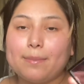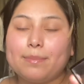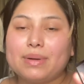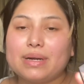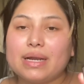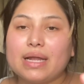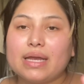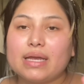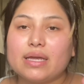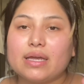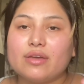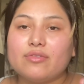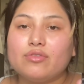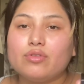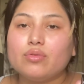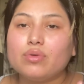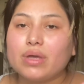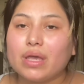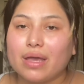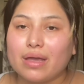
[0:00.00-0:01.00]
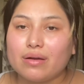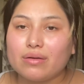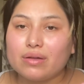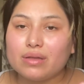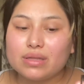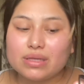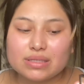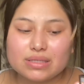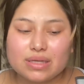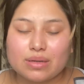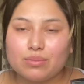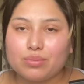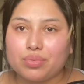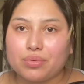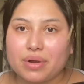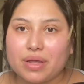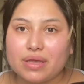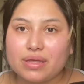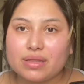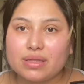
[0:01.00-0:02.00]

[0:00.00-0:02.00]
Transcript: But like, if you carry this and break